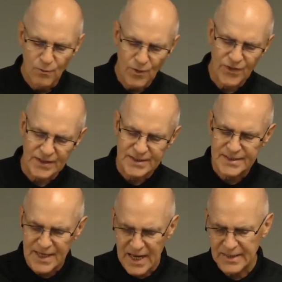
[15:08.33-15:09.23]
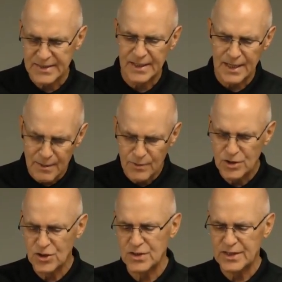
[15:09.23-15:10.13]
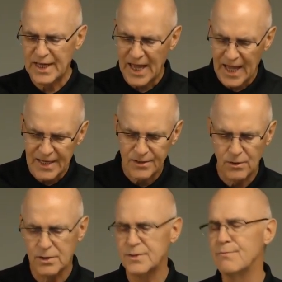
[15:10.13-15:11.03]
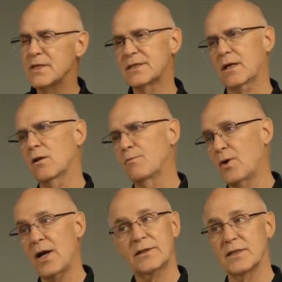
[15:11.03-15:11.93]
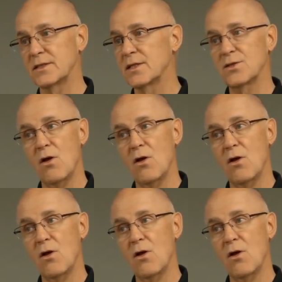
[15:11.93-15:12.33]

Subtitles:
with its saints and images, candles, mystical practices.